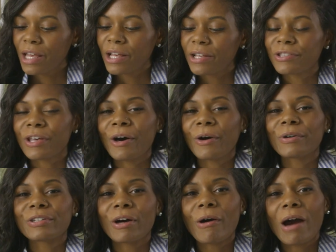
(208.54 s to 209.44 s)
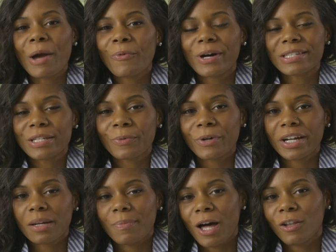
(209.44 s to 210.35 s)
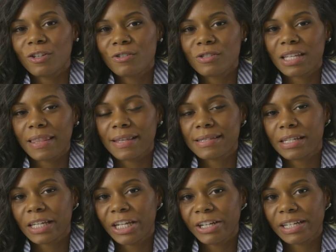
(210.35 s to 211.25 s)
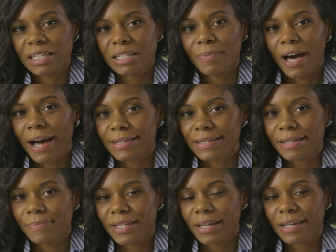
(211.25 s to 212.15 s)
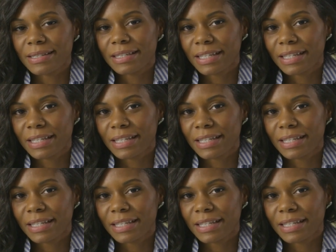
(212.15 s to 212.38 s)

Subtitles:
So, no, I wasn't worried about losing the security deposit because,